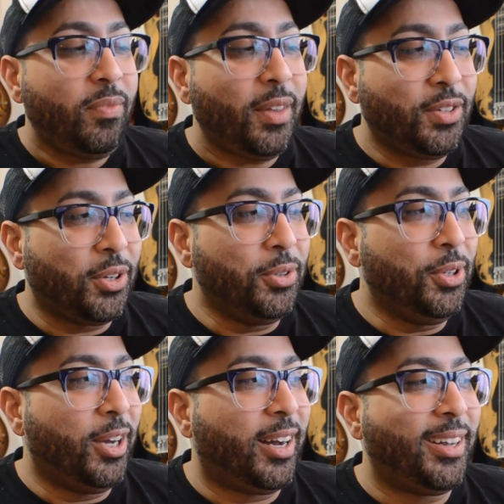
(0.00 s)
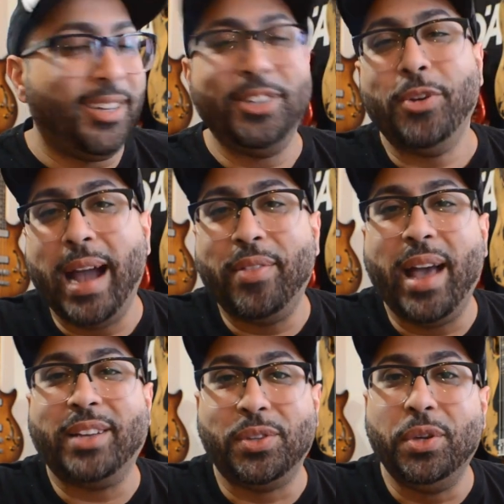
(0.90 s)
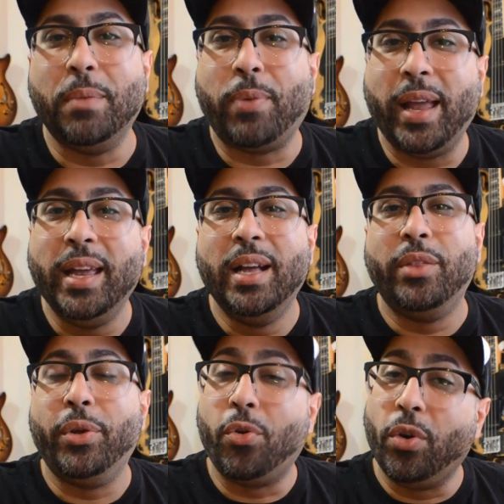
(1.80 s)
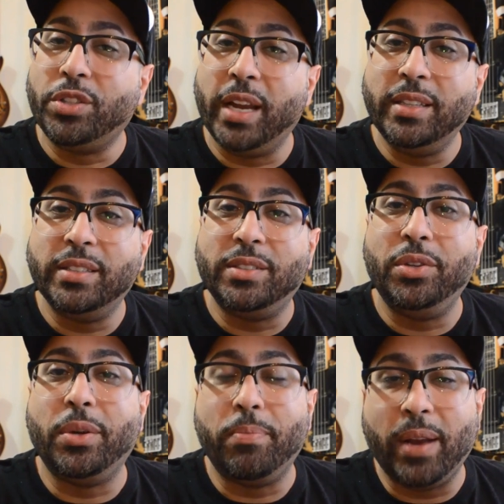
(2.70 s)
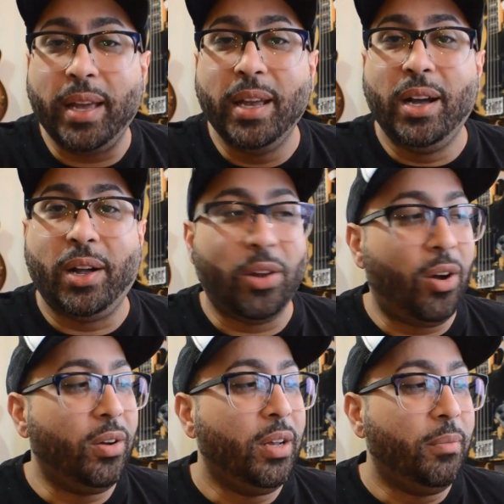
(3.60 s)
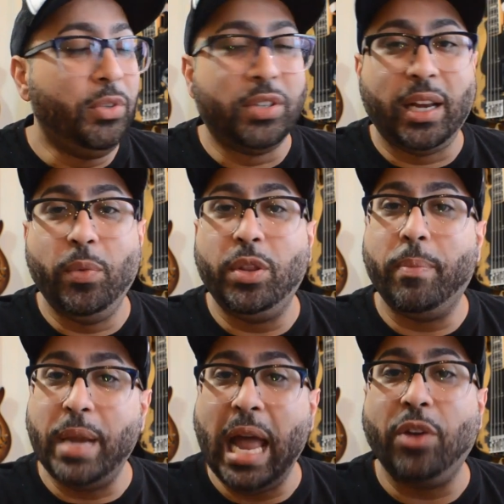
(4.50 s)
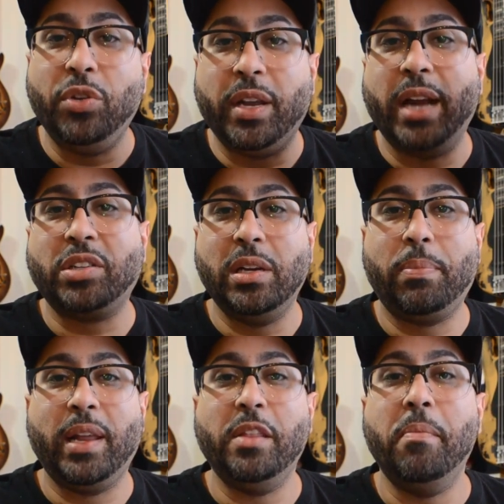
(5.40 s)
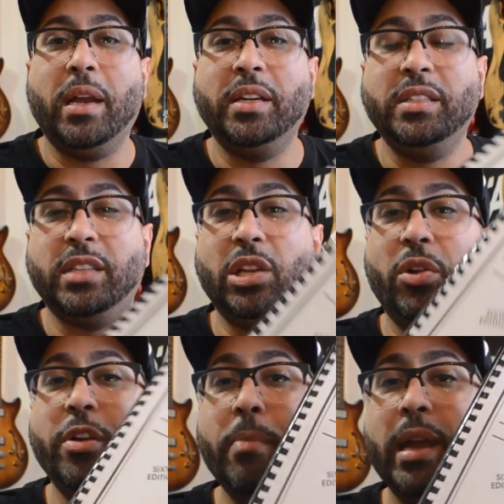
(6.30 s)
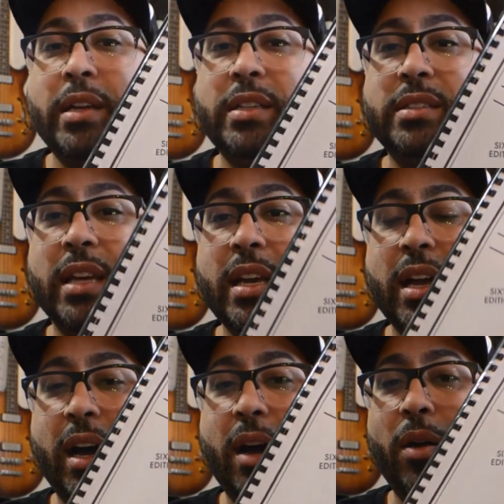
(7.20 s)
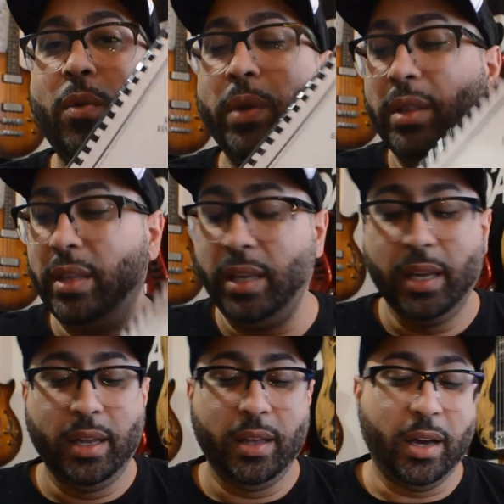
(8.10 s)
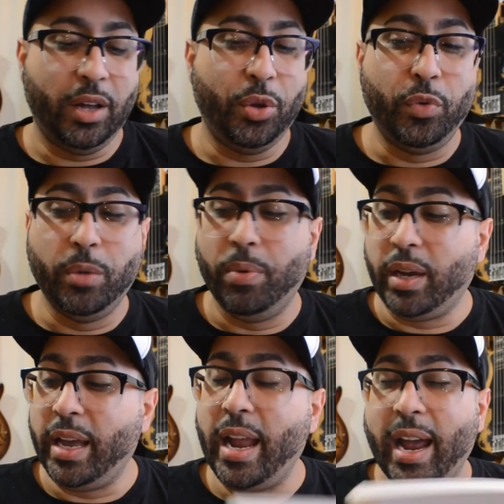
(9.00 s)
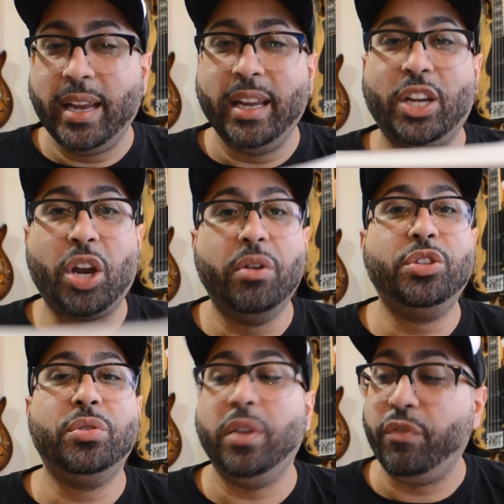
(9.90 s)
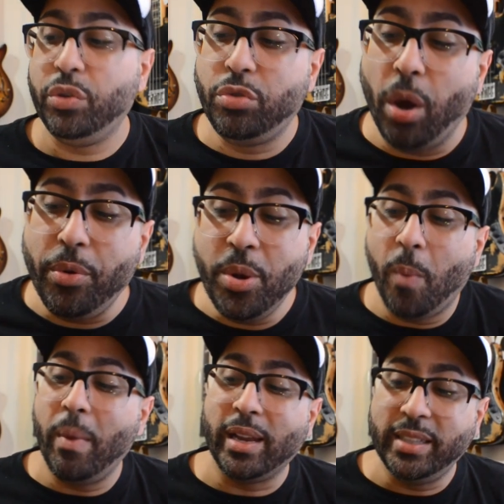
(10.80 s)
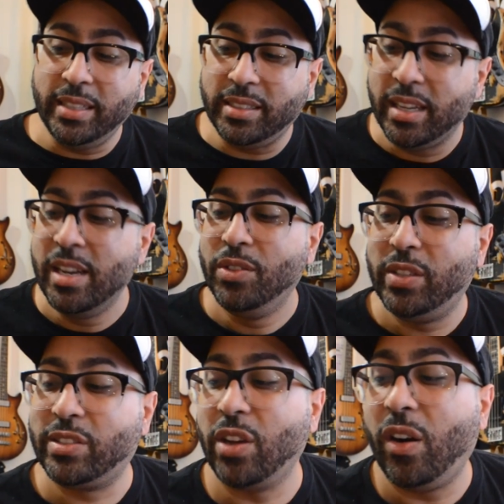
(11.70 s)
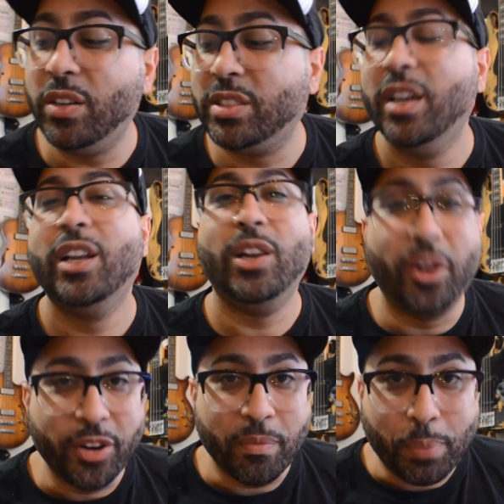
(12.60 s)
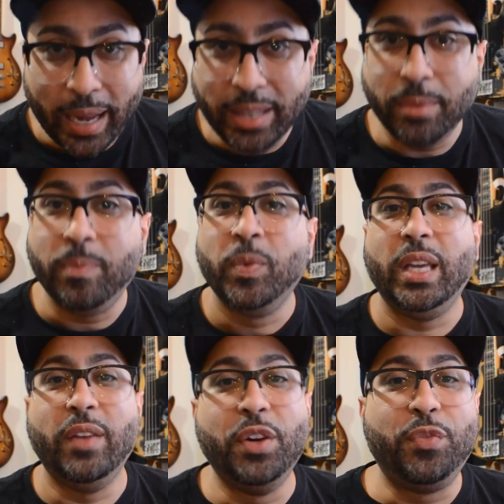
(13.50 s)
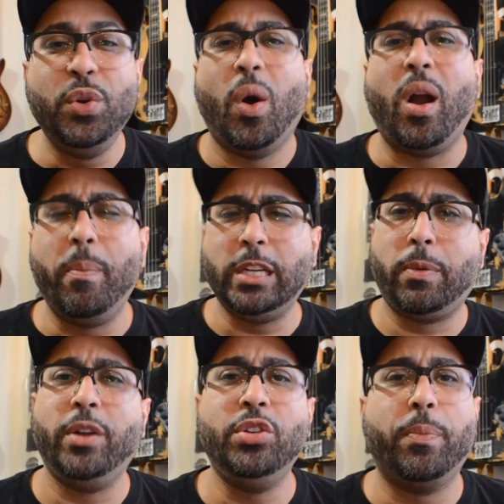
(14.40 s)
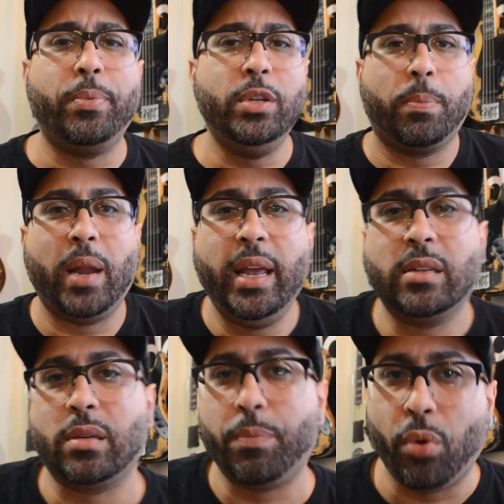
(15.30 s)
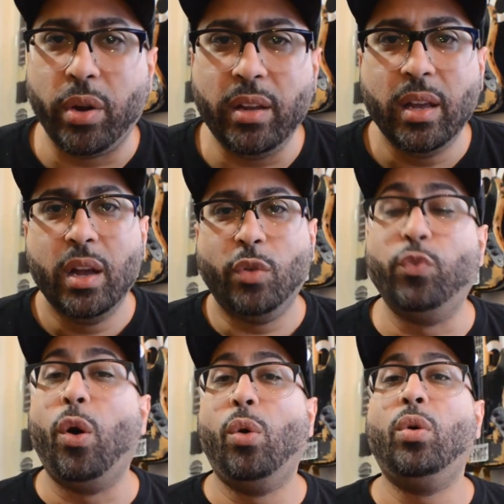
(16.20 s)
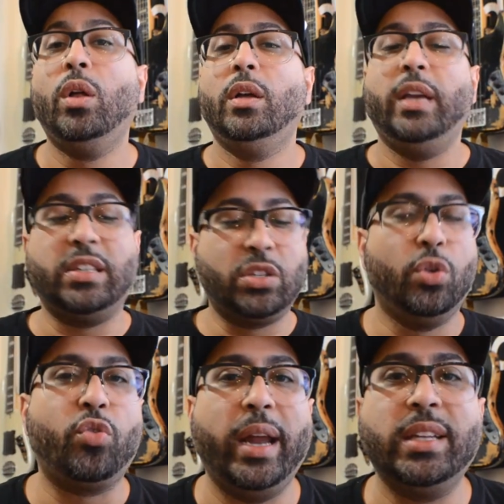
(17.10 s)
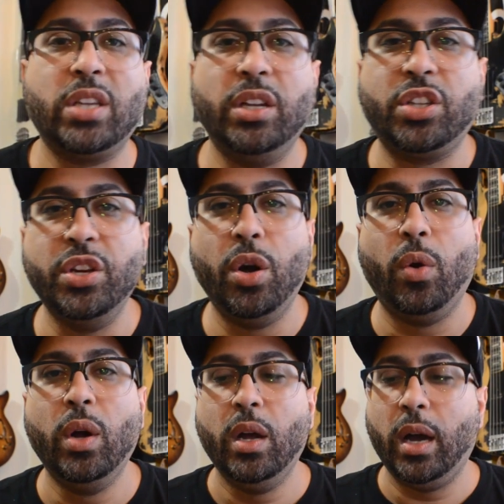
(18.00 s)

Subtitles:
So you had that, so you can play the chord changes, you can play along musically with it, but now you can actually play the melodies and learn the melodies with the Real Book. And I encourage you, if you don't know melodies to songs, learn them, play them. Even if you are a bass player and you're playing a supporting role, it's still great to know